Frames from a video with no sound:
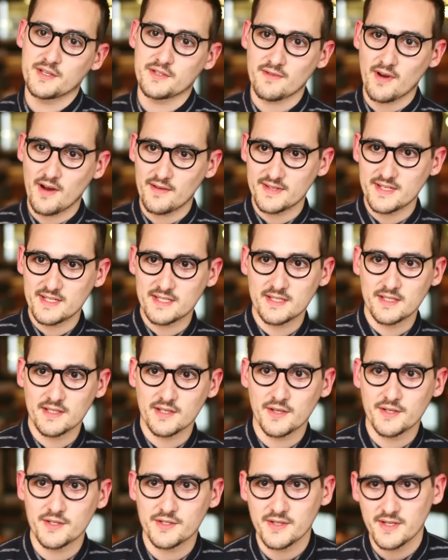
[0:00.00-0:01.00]
has arrived into the
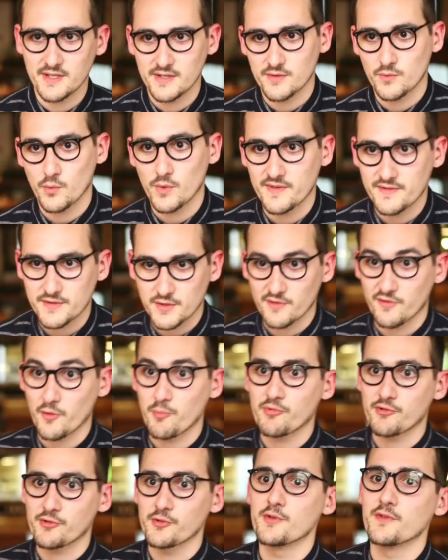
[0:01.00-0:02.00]
country and we've sort of
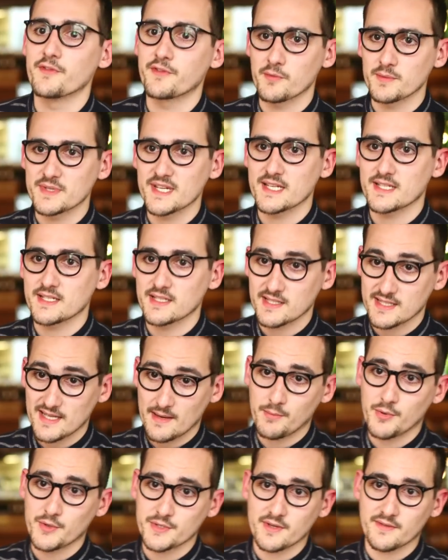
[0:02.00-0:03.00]
approved from tasting
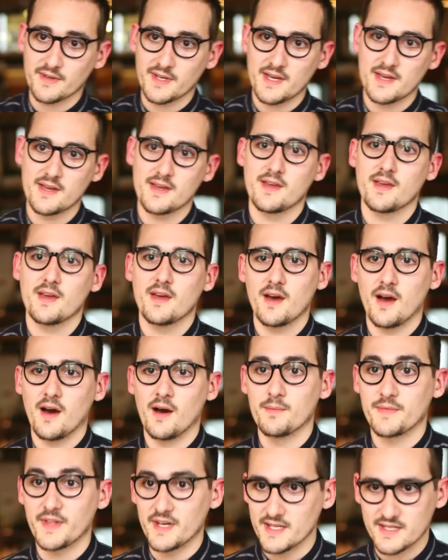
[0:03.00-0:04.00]
samples of it
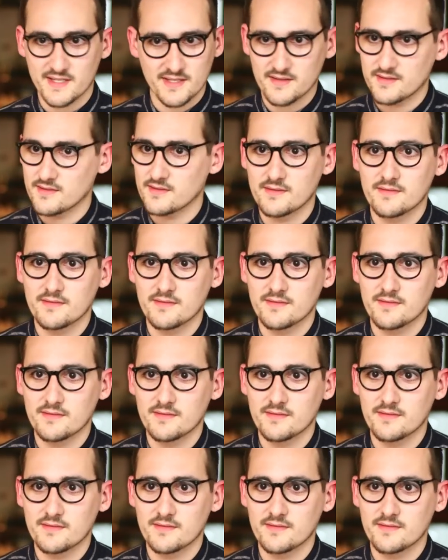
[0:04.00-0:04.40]
that it's